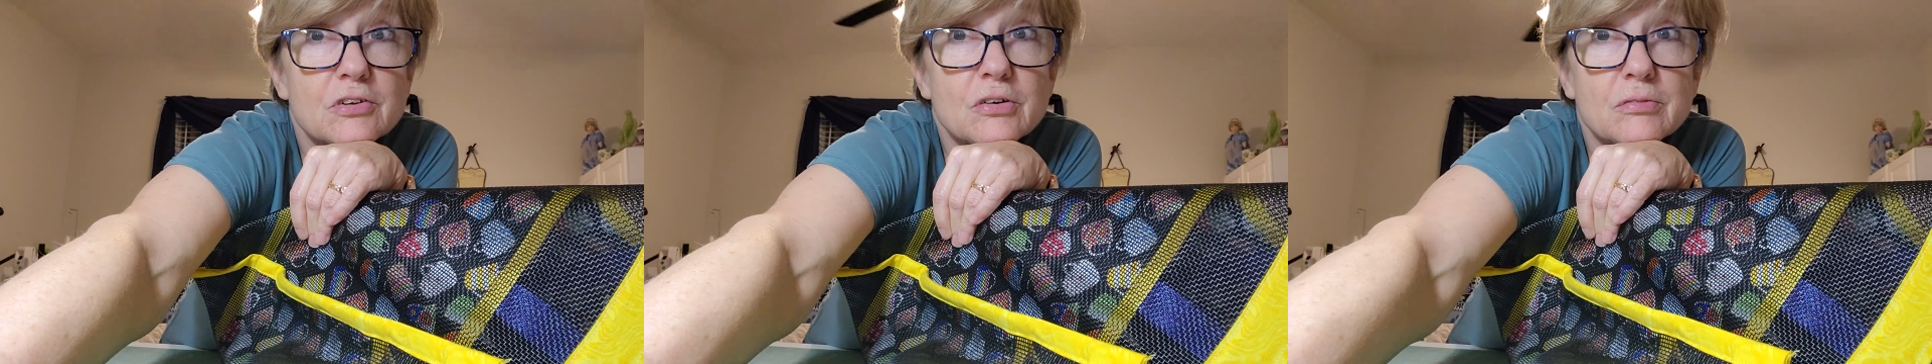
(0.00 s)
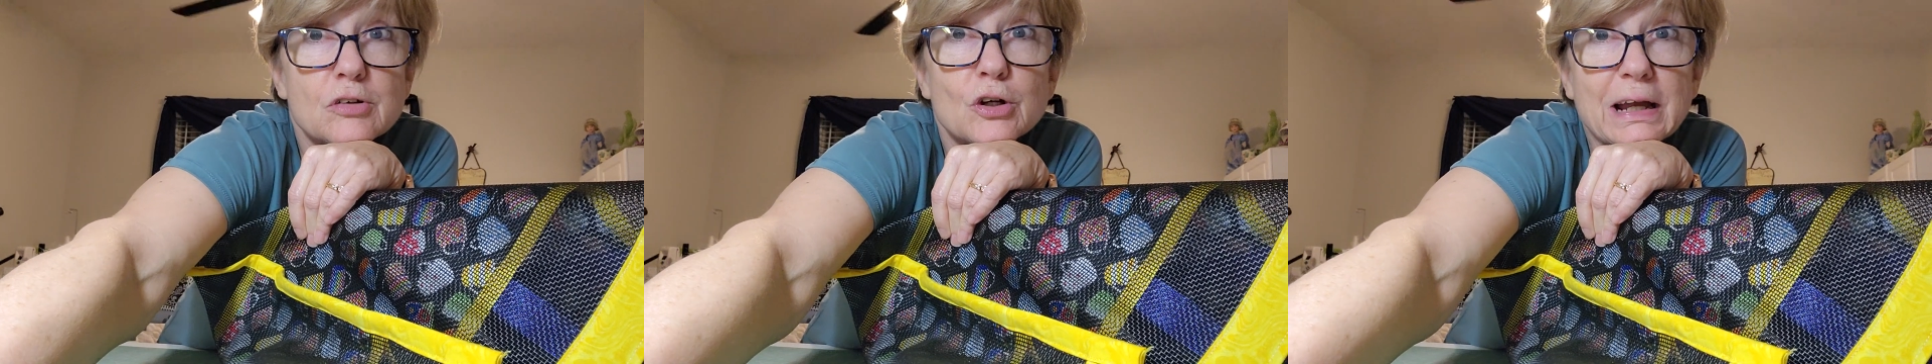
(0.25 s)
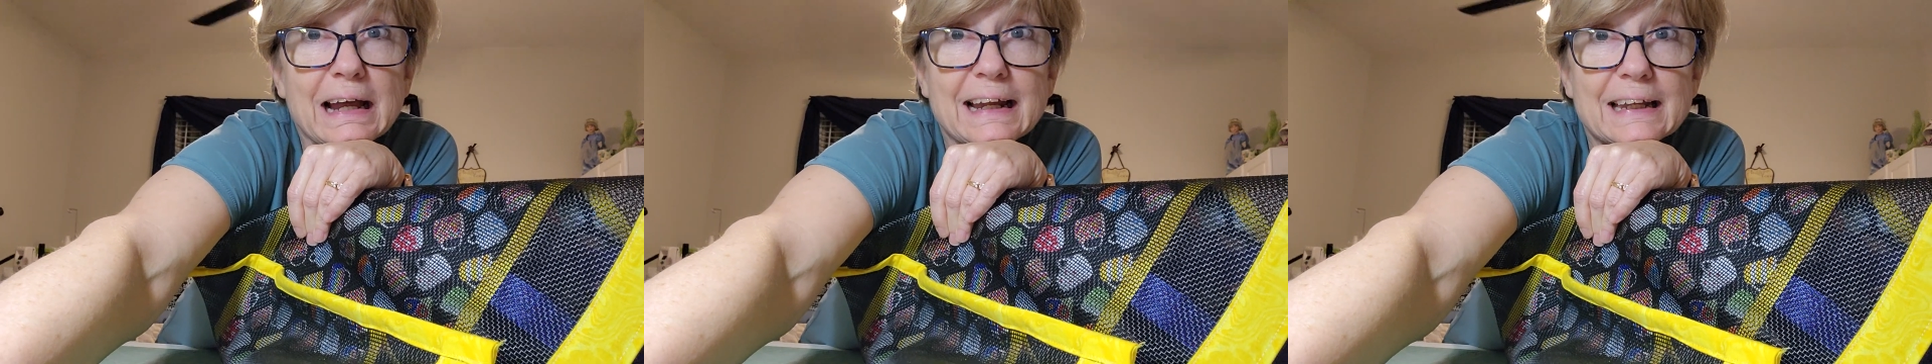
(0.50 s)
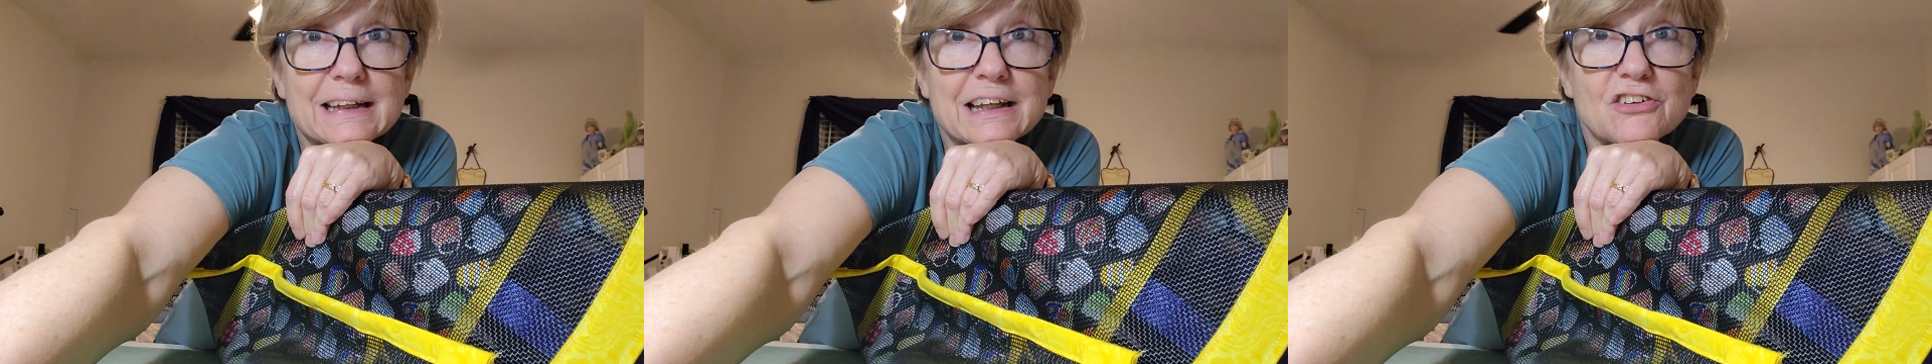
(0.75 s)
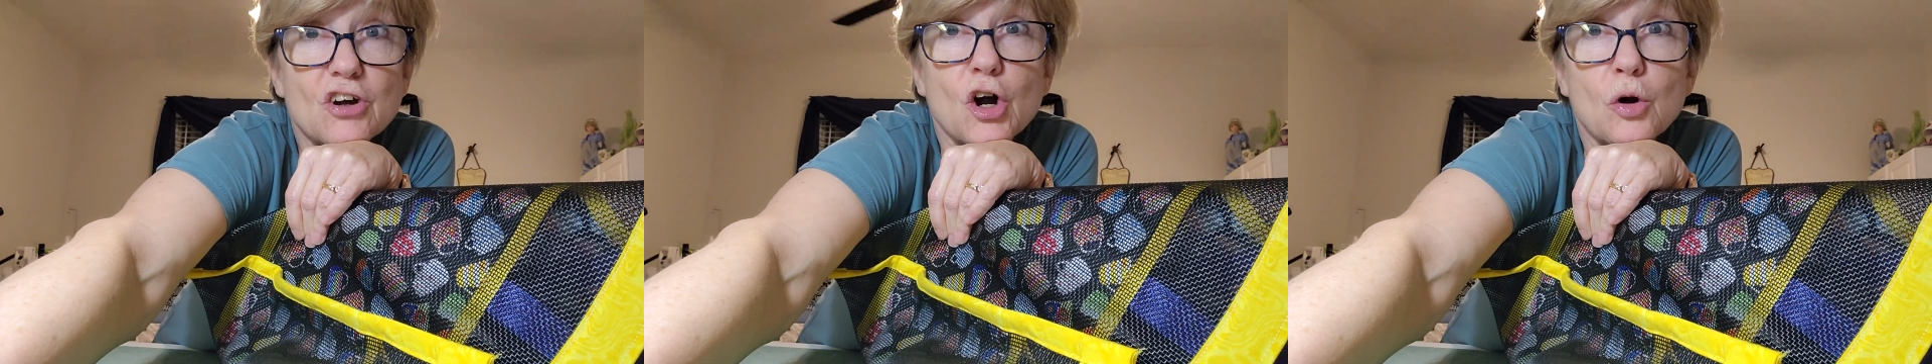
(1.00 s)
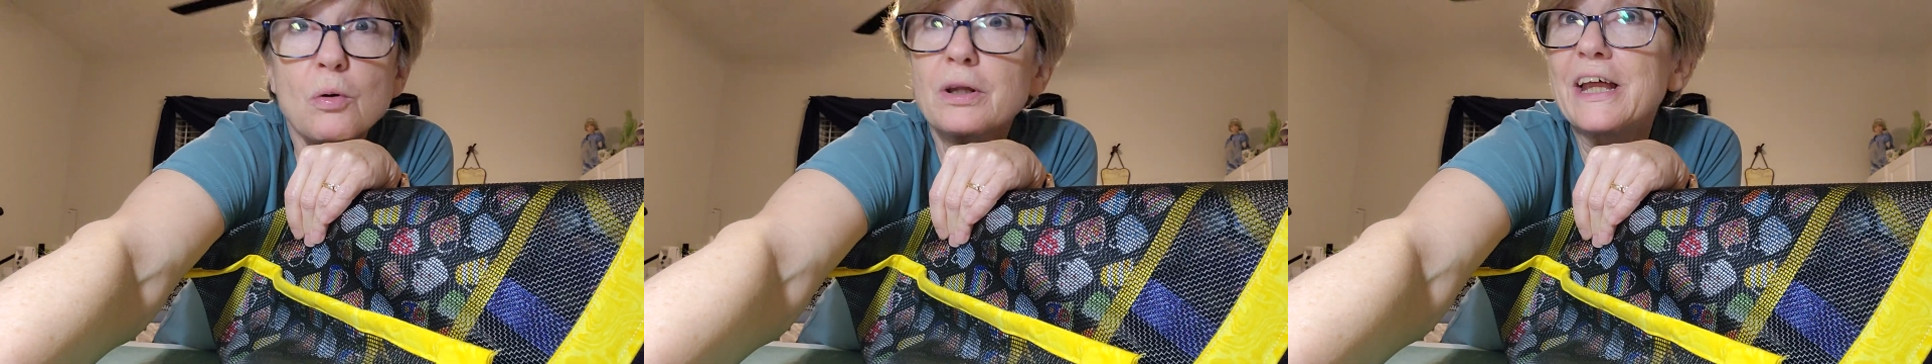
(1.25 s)
look at it and
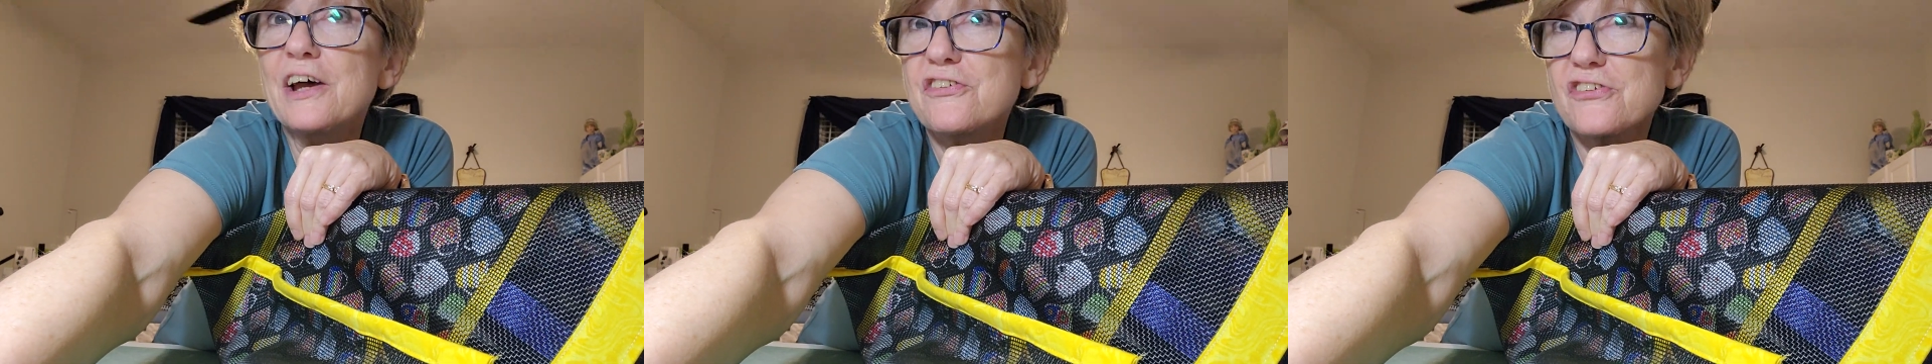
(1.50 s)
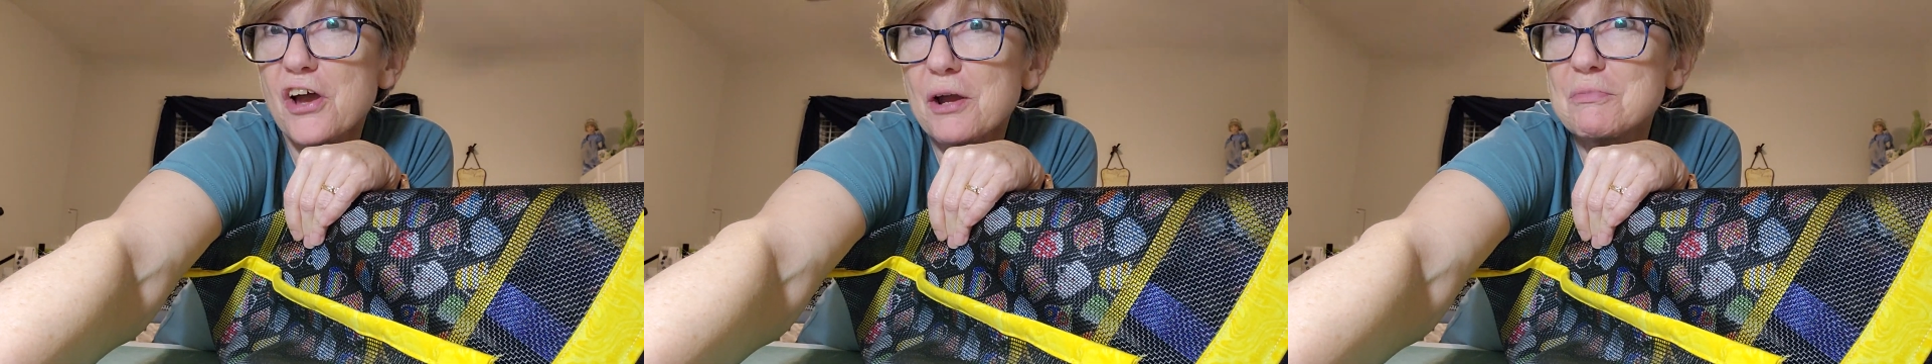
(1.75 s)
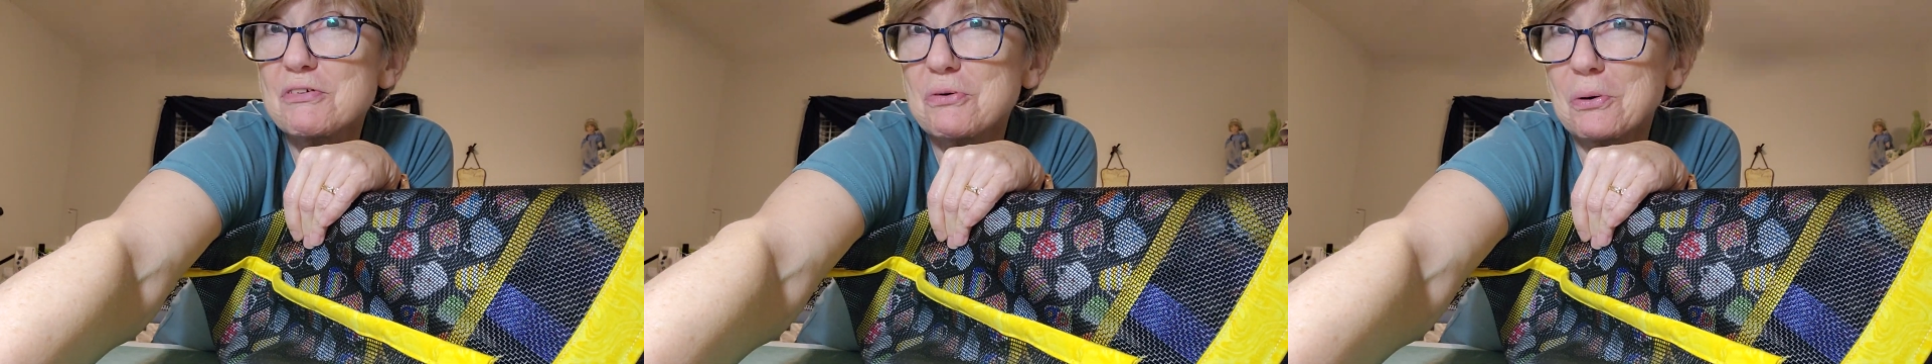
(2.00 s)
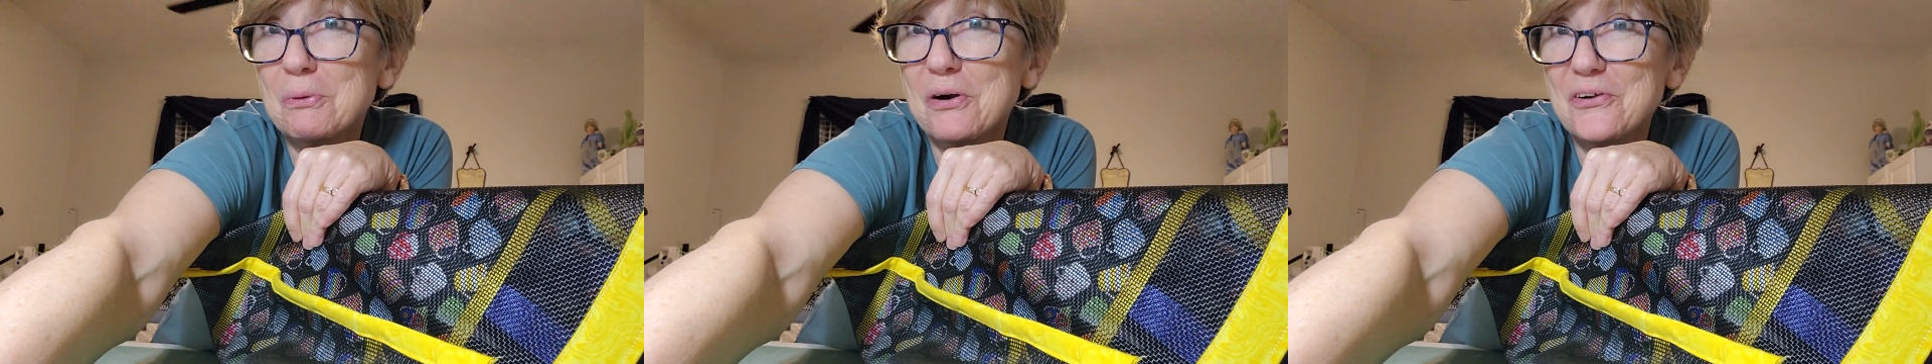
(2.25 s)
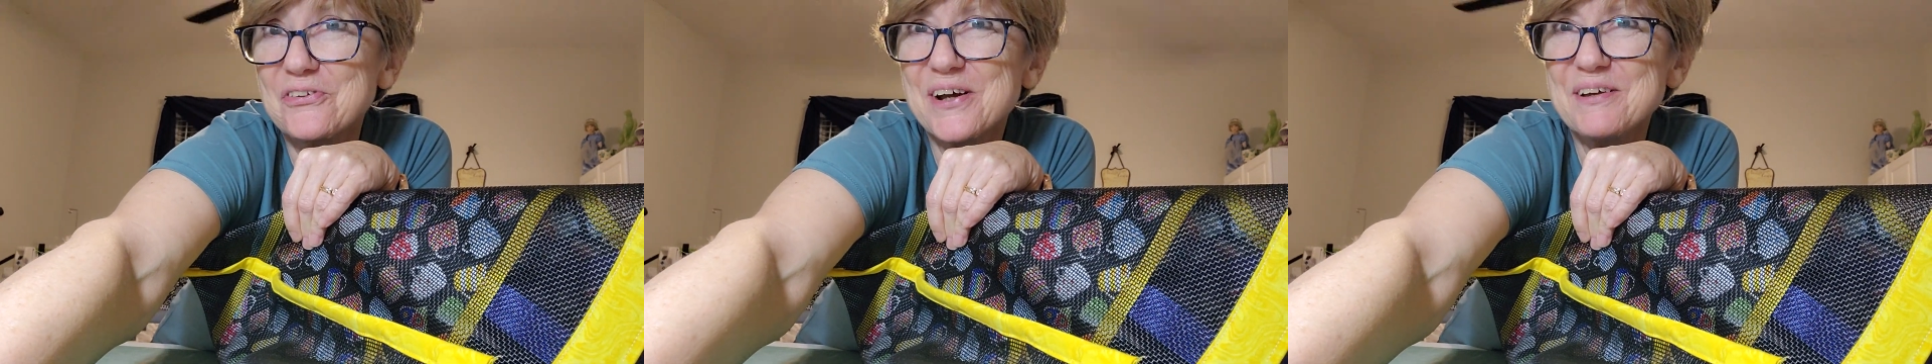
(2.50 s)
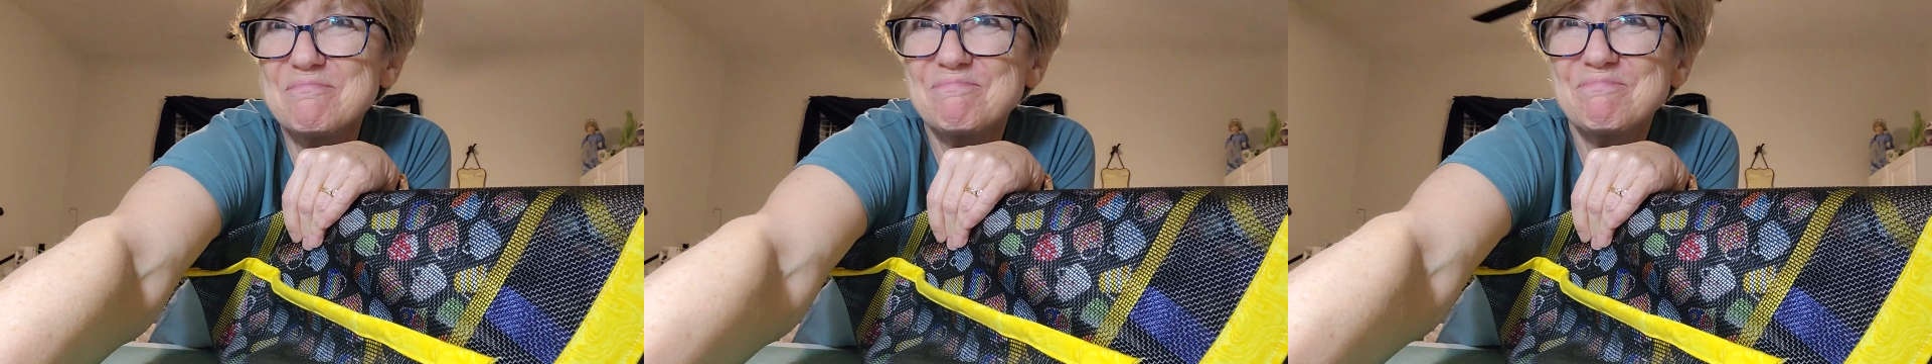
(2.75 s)
talk one last time before we're all done.